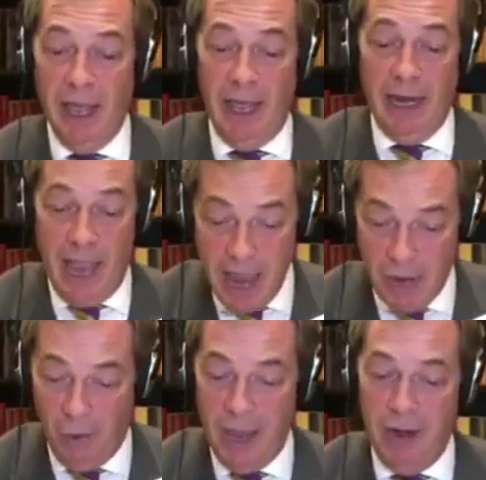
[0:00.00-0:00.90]
And here
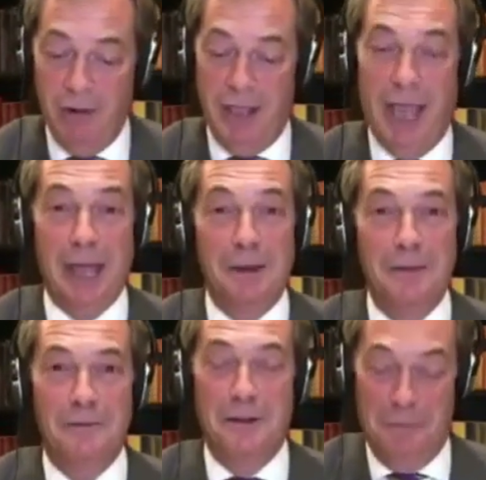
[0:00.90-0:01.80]
you're hearing it
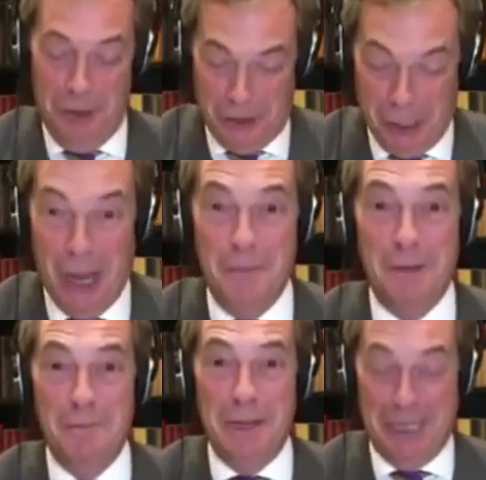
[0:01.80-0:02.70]
from a
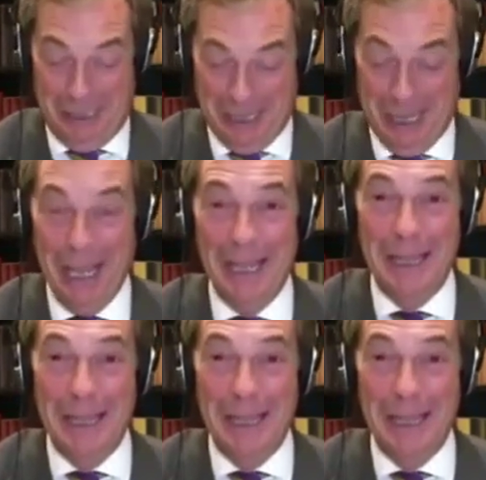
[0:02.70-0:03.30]
German minister.